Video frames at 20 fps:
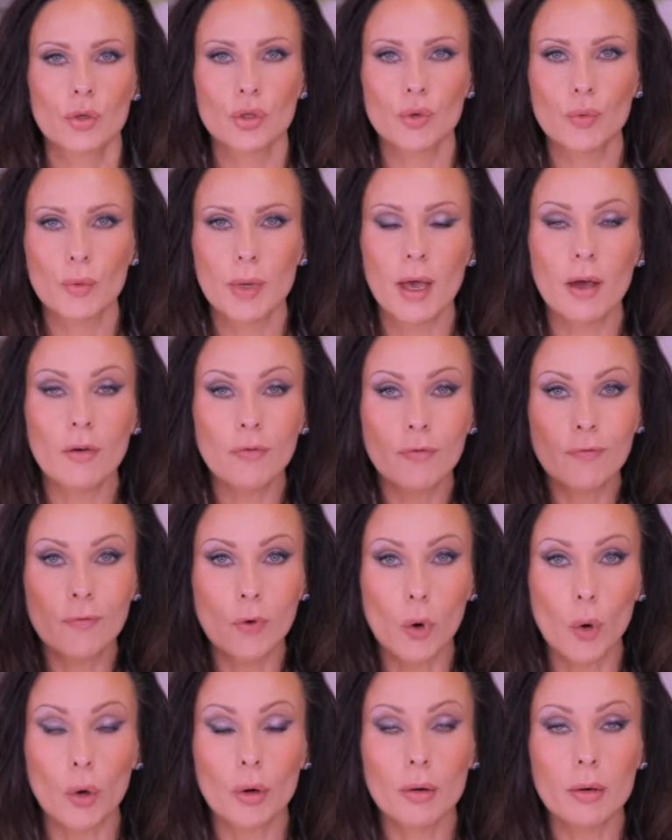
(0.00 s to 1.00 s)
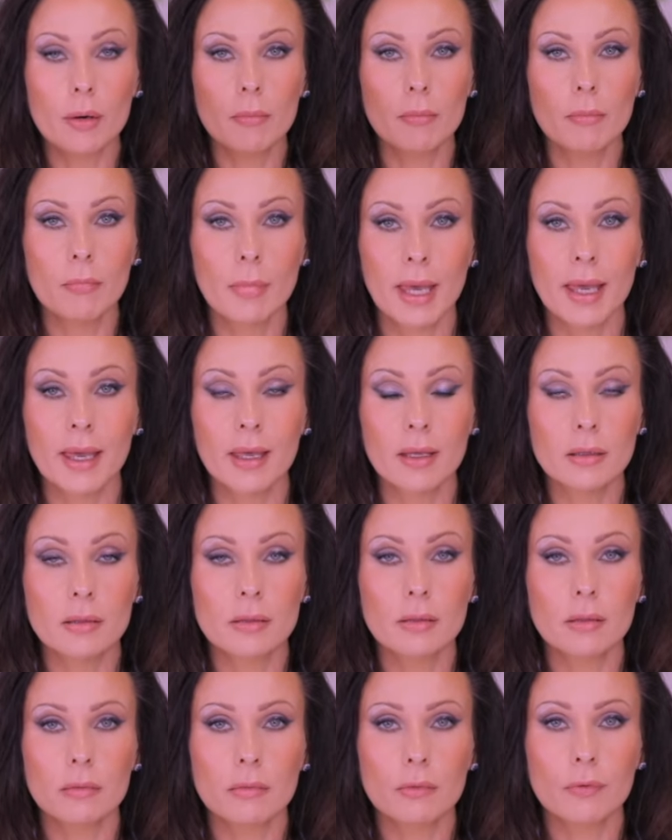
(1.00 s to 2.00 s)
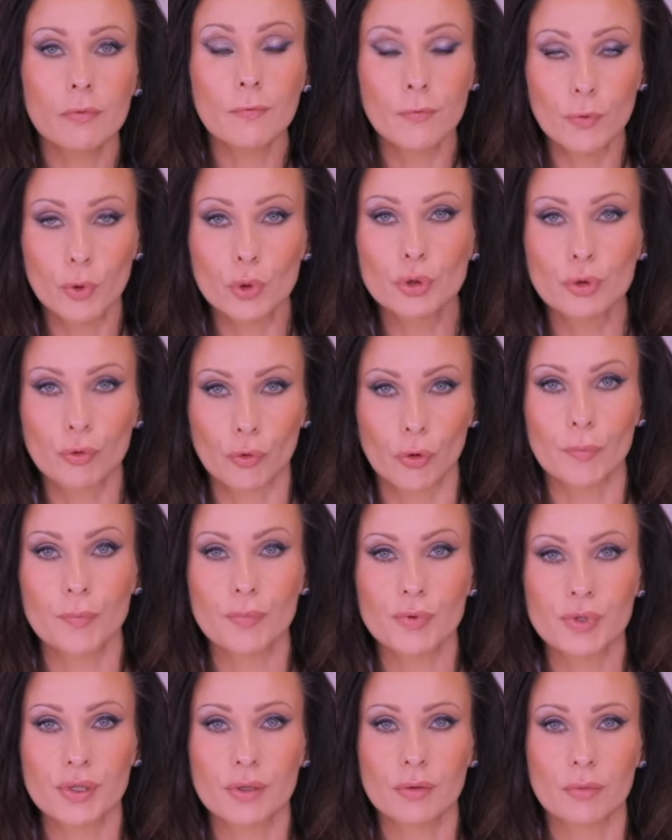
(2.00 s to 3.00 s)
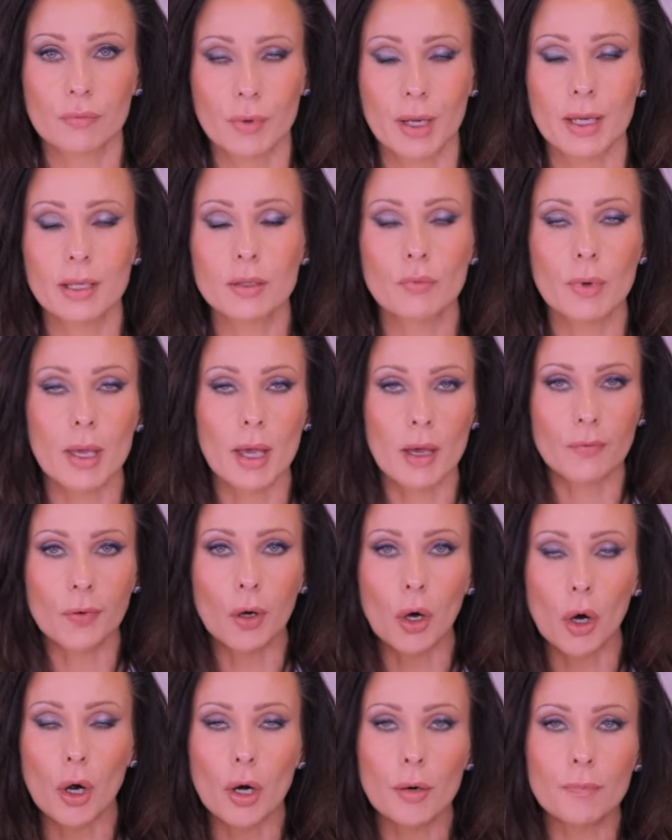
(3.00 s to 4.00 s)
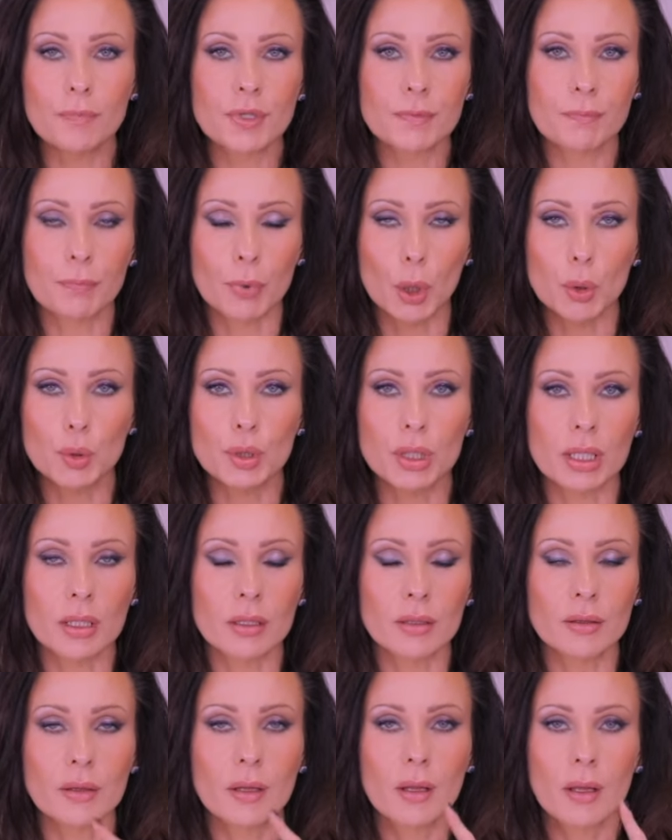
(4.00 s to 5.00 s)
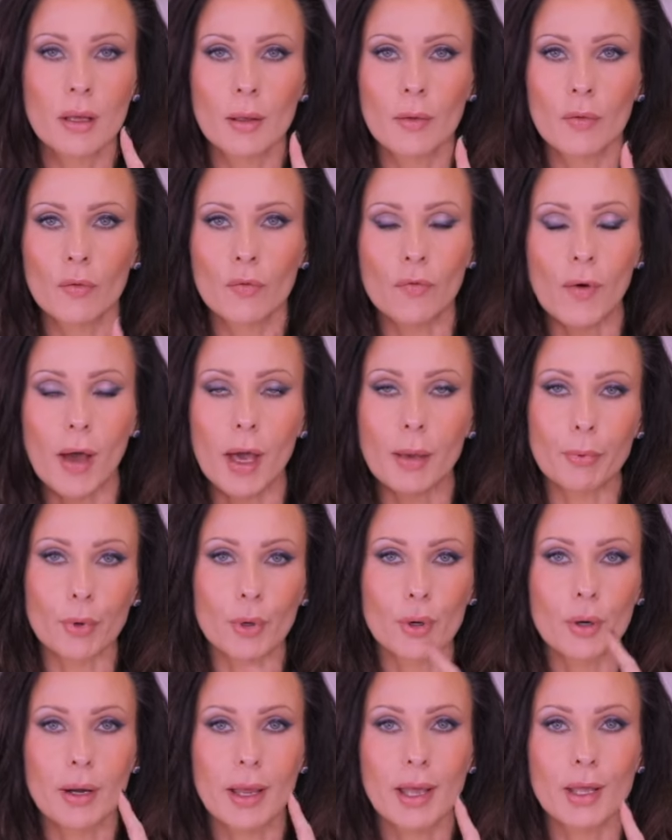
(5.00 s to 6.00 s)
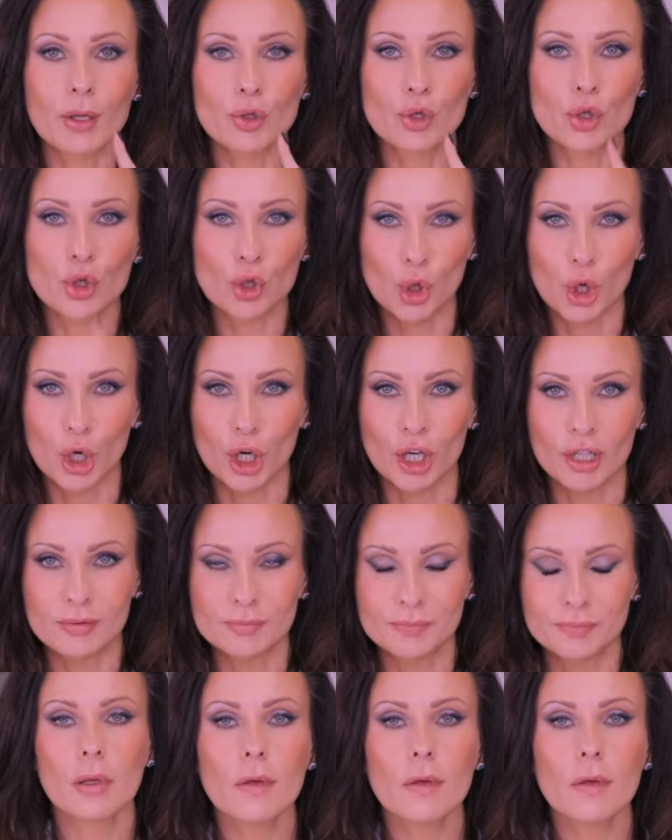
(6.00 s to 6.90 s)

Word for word: So we have 4 main food groups, right? We have carbs, protein, fiber, and sugar.